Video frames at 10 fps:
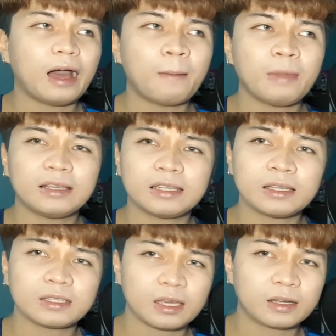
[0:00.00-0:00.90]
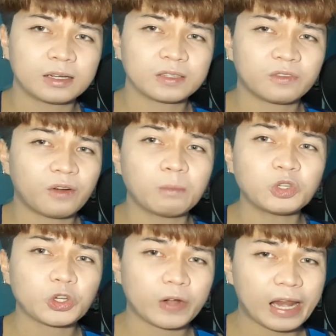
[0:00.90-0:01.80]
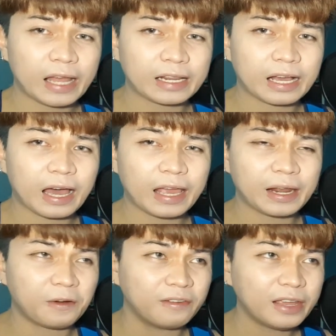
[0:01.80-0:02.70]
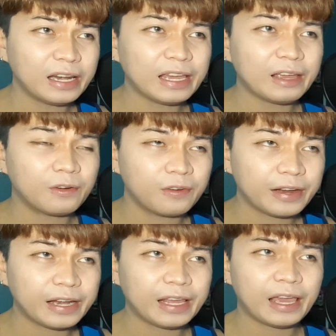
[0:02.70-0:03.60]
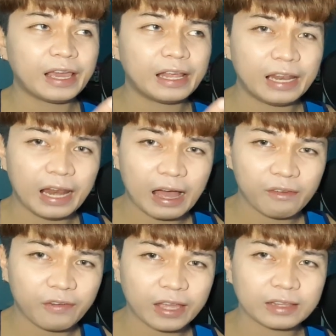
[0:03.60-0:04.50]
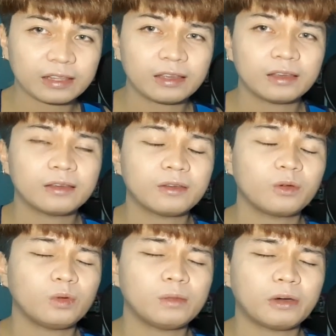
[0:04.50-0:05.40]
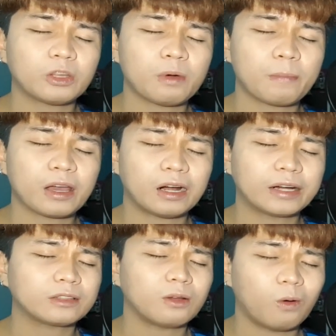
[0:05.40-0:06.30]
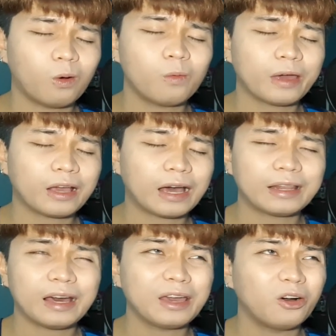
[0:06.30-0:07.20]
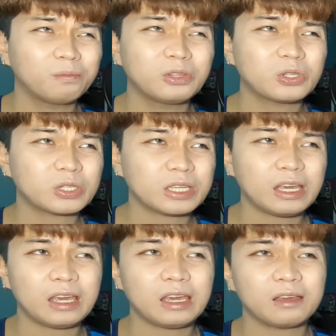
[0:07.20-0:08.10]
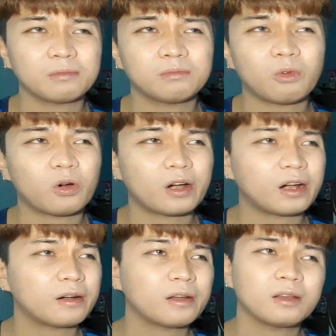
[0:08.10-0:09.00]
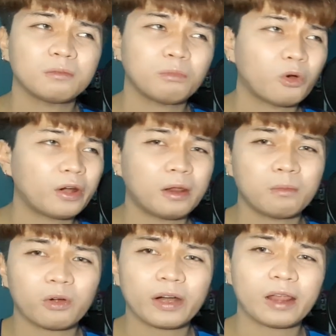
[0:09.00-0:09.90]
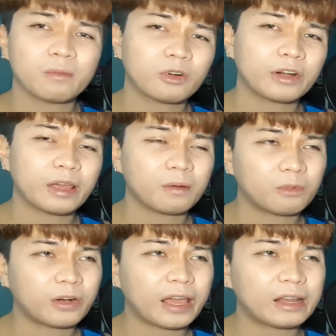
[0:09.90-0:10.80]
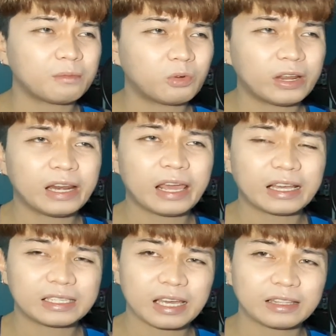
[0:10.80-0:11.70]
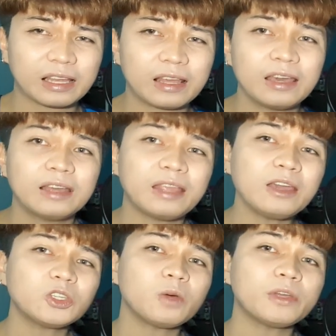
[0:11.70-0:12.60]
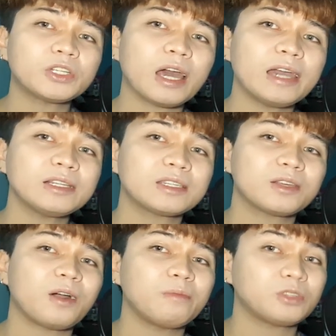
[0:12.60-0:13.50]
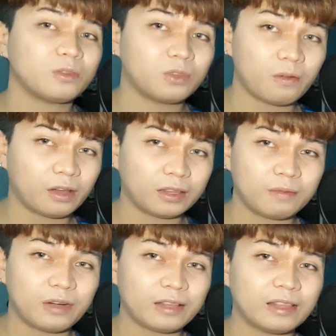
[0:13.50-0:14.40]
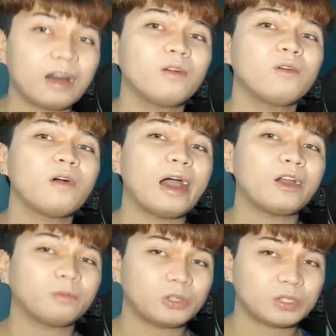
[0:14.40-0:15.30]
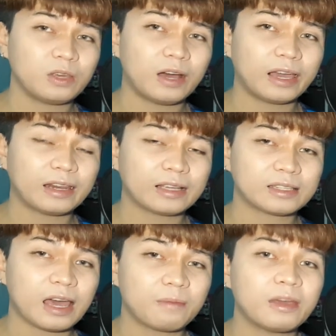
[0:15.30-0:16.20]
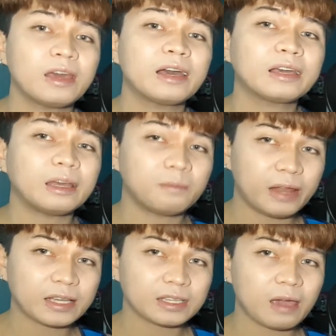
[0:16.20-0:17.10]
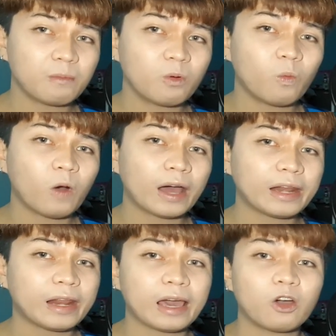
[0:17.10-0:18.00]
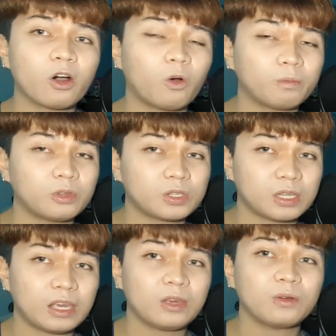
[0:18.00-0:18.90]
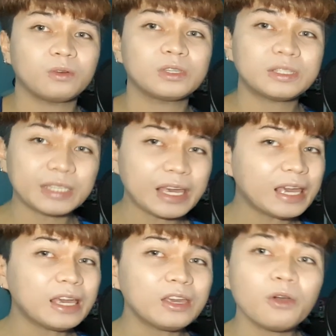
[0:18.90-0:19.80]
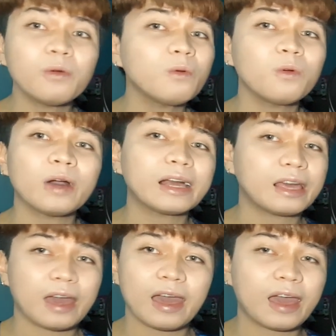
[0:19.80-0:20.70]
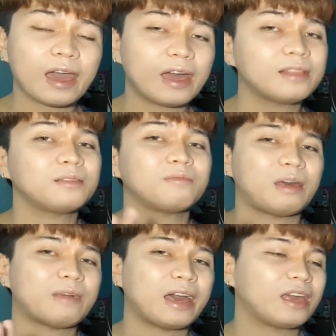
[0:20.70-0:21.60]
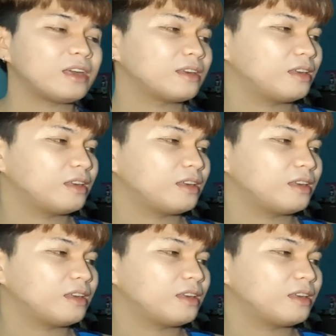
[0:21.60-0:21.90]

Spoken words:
amazing singers from Sri Lanka, and I really really love it with the bottom of my heart. Oh my god, I hope to see more, and I'm really excited. Thank you so much, guys. So I'm so talkative right now. I hope to see you again next time. God bless everyone, and I hope to see you again. Bye bye.